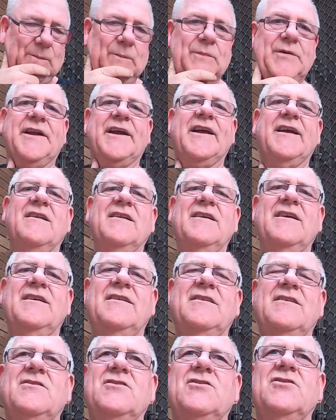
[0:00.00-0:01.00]

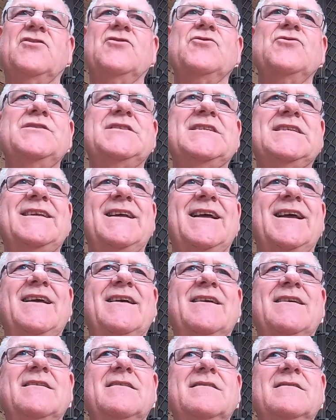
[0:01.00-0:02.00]
Pirelli Cruise
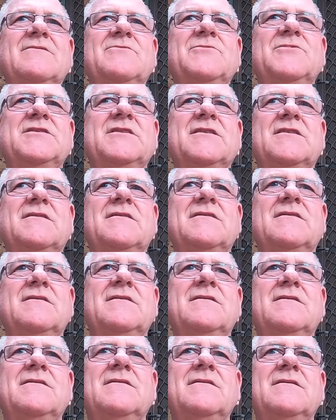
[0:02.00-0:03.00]
Tech, was it?
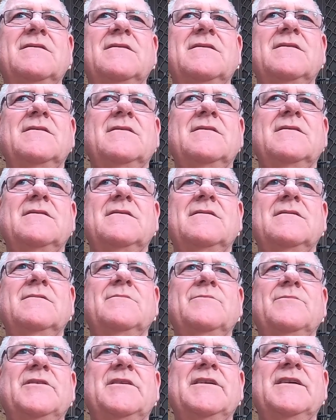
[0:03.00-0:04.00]

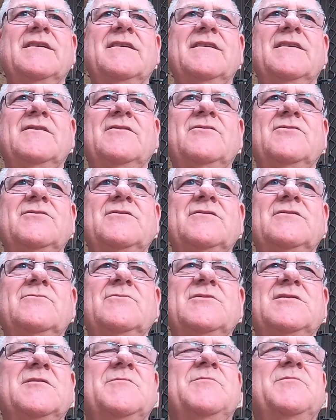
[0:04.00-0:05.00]
Pirelli Cruise,
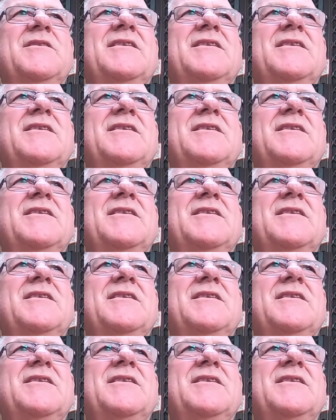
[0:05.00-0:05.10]
was it